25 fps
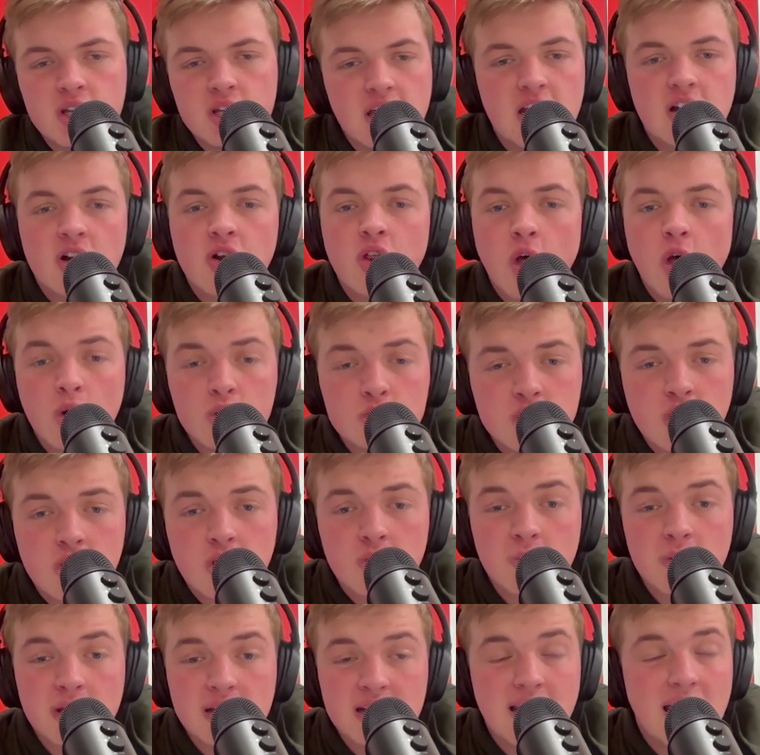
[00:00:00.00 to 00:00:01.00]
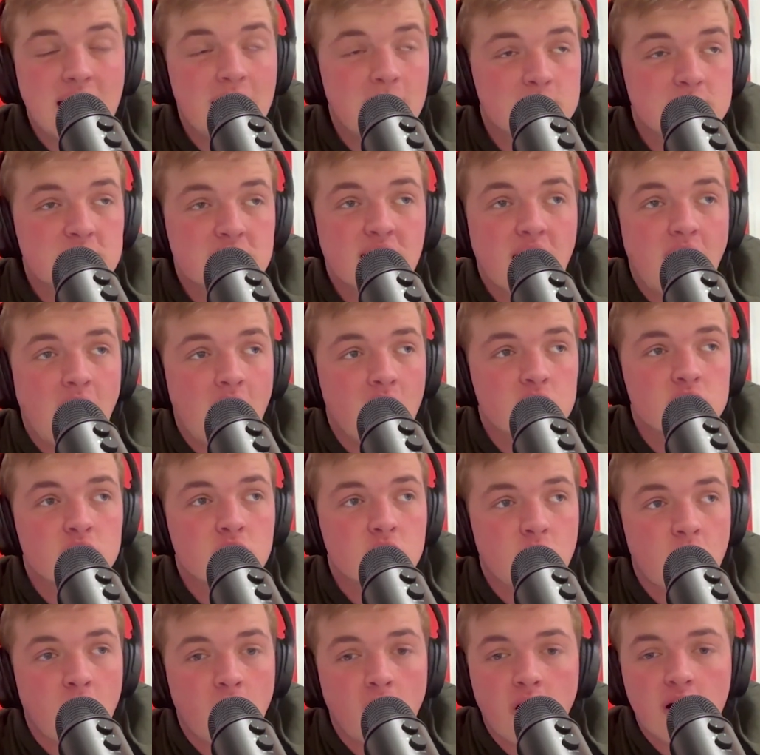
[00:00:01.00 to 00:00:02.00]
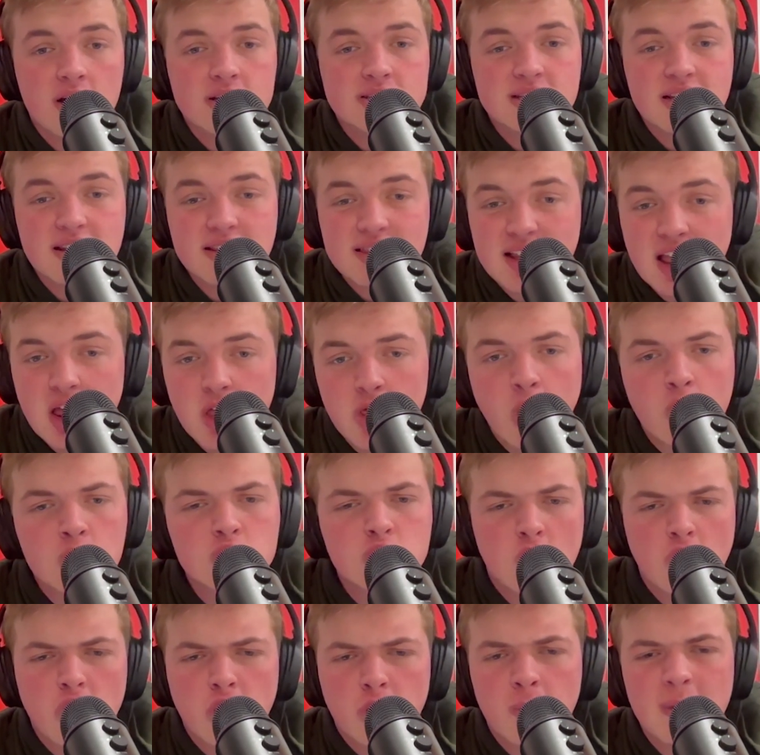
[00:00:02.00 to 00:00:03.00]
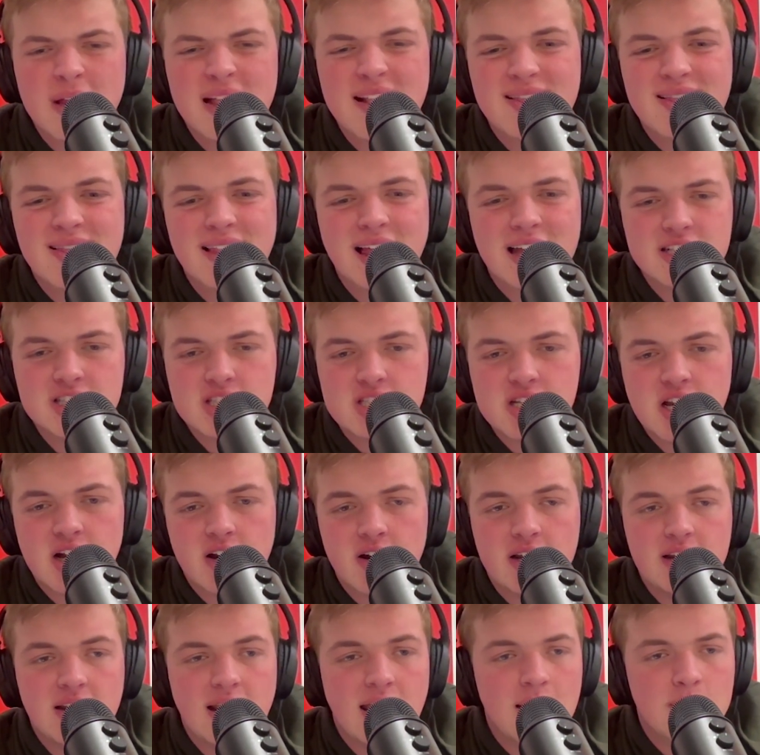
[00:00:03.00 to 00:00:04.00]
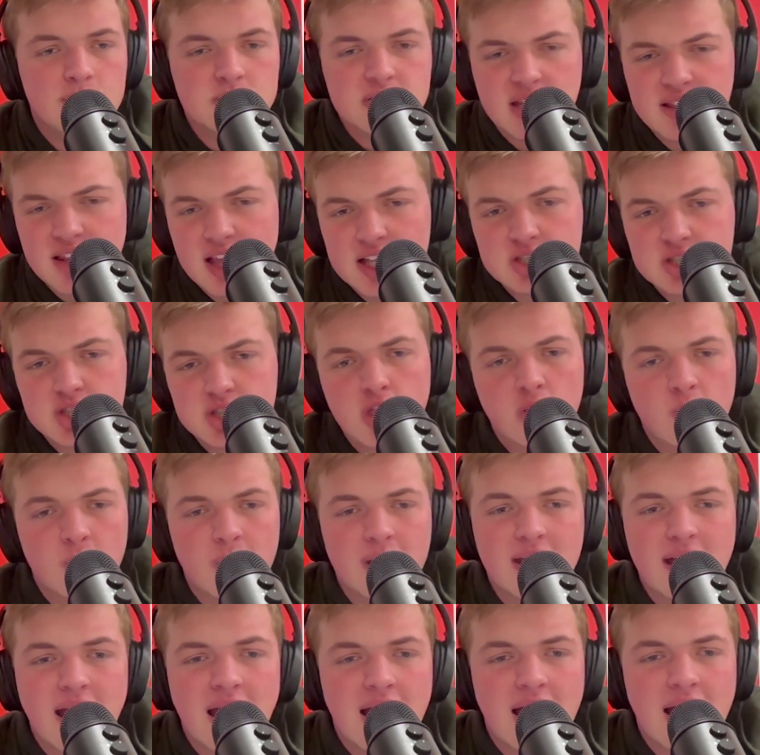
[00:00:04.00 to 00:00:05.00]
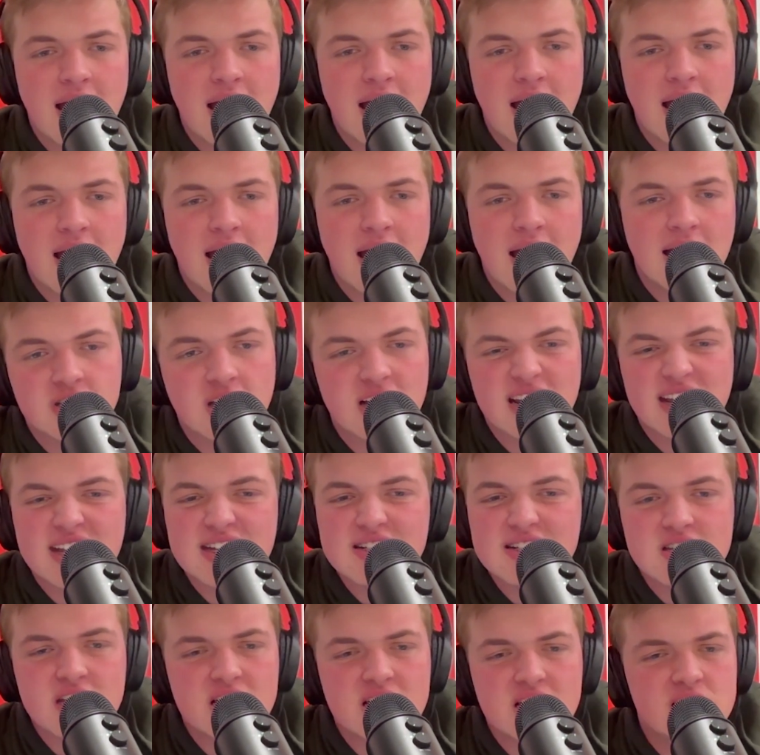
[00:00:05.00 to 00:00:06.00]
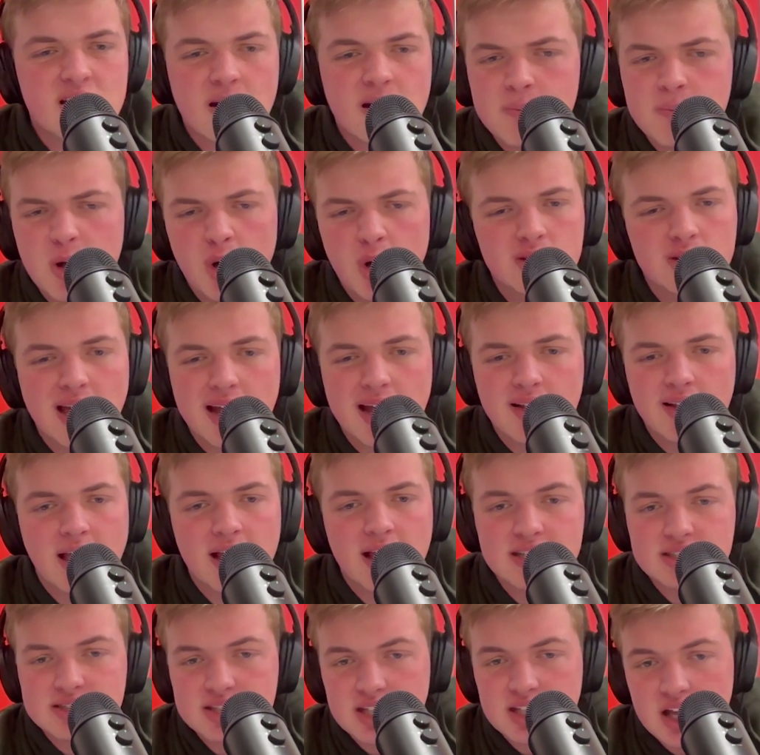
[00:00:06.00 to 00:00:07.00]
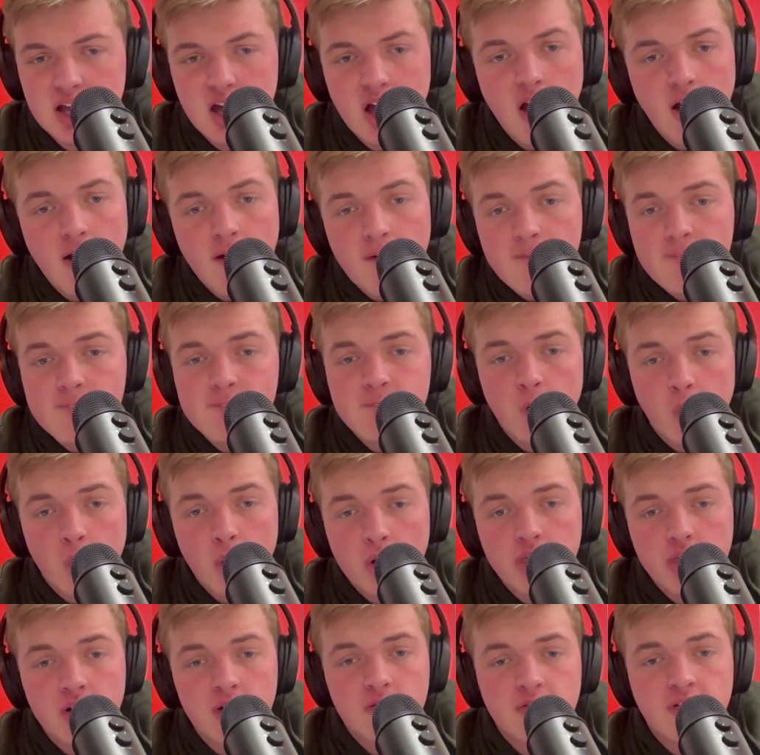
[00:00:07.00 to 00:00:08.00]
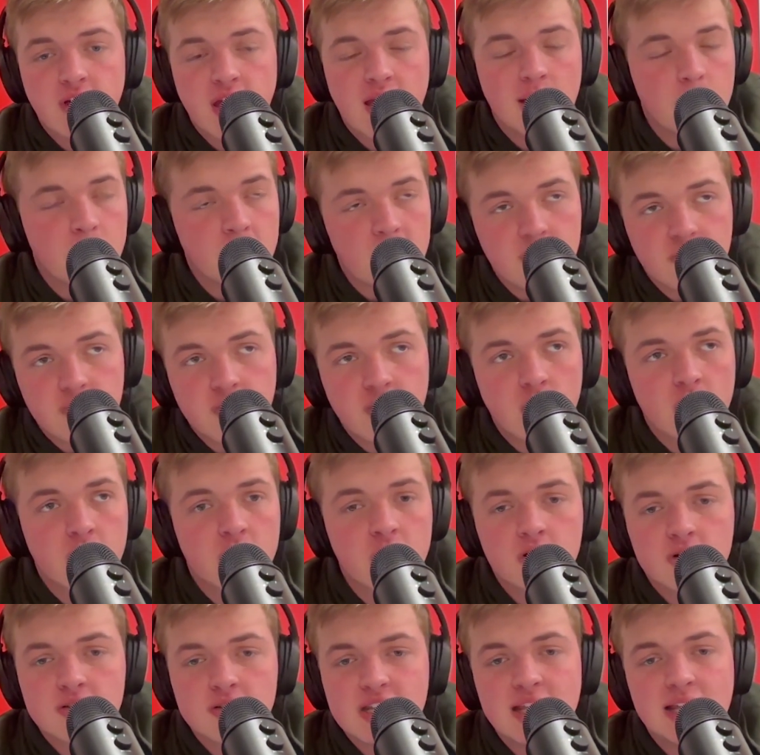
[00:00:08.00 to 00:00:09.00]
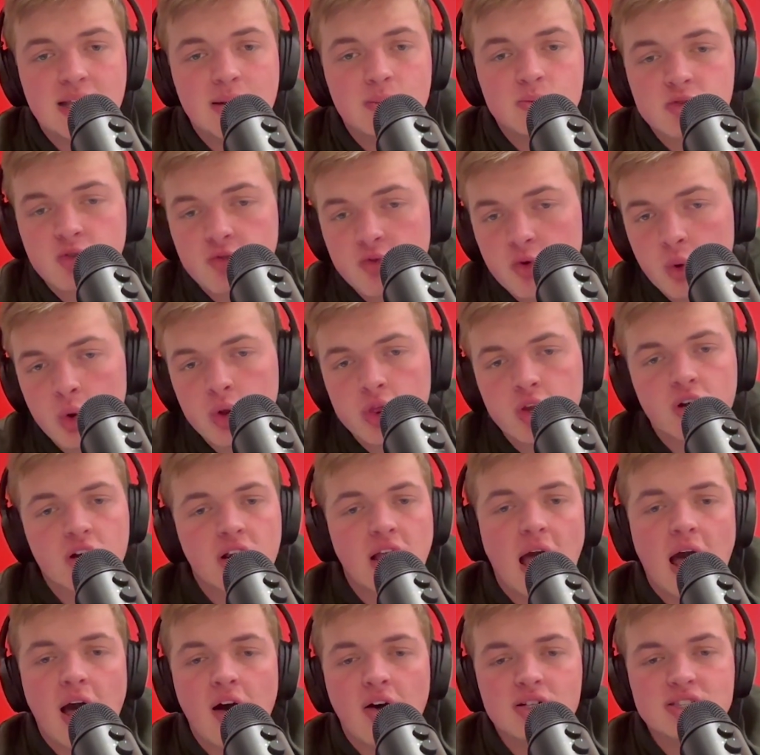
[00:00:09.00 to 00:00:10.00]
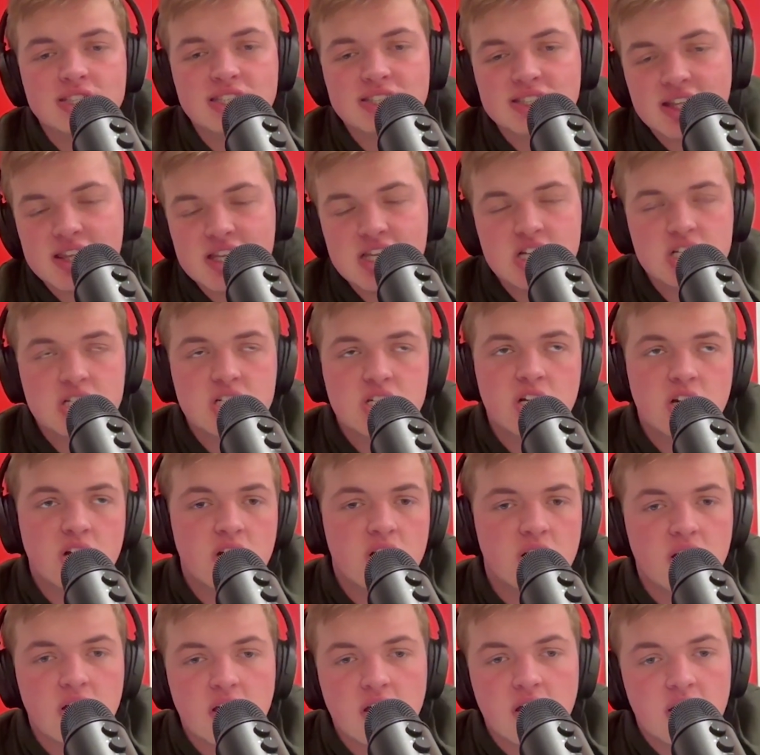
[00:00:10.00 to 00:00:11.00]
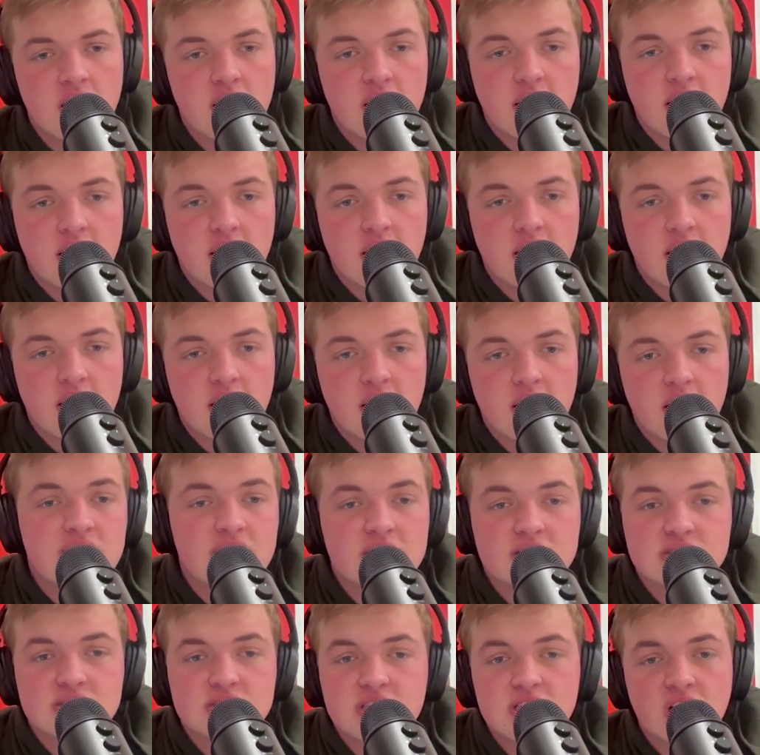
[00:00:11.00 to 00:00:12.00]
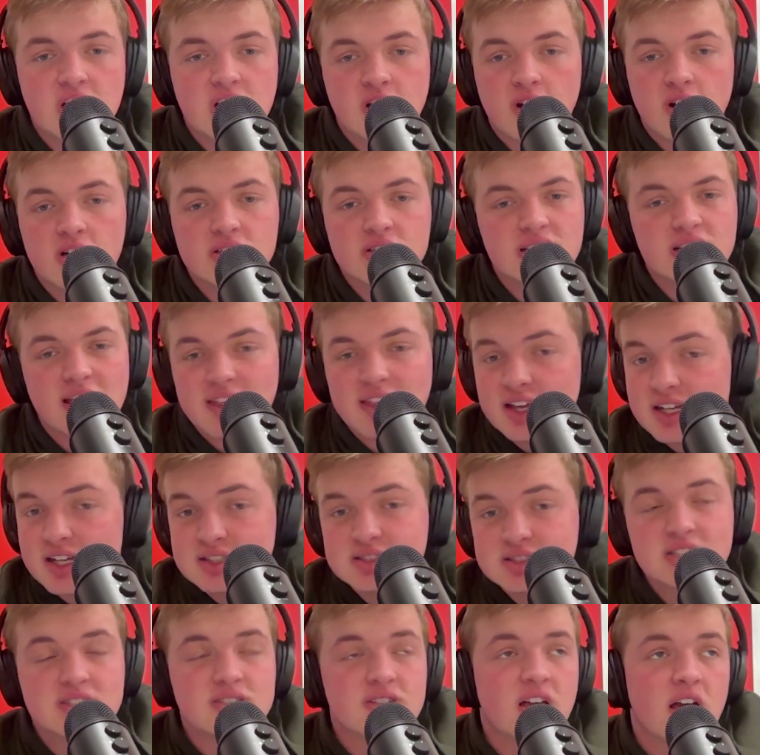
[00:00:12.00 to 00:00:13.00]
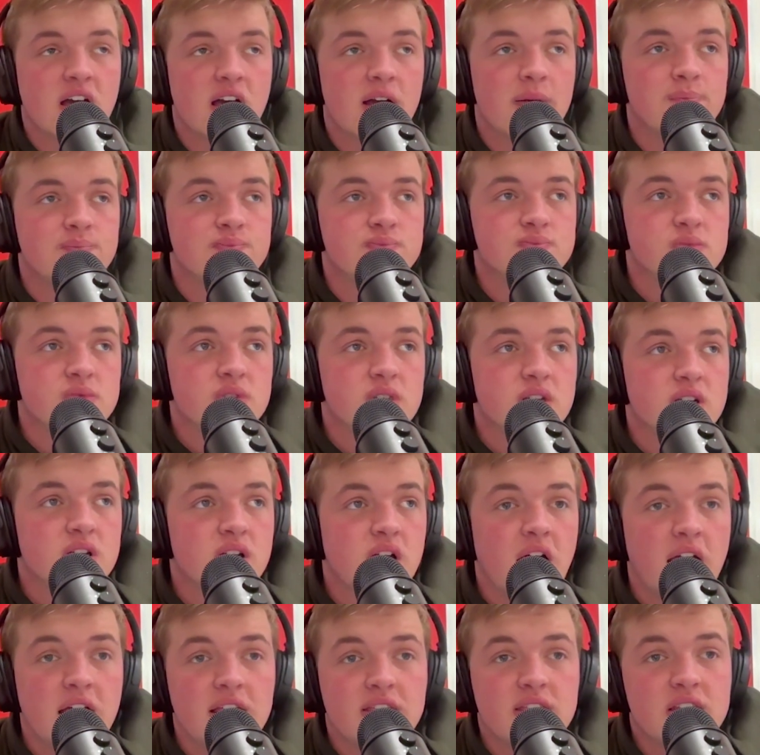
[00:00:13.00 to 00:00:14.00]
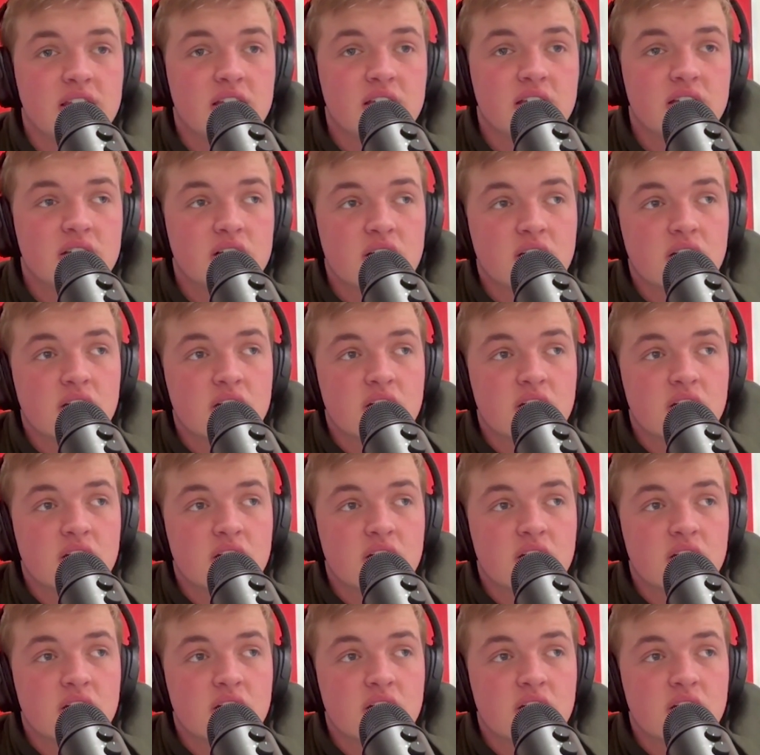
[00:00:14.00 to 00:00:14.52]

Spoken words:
you hear those three names in college lacrosse, those are three legendary names, and that's three guys that are just going to continue to build that legacy for their family, for their teams, for their colleges this year. And I think CJ Kurse, I think it's his time. I think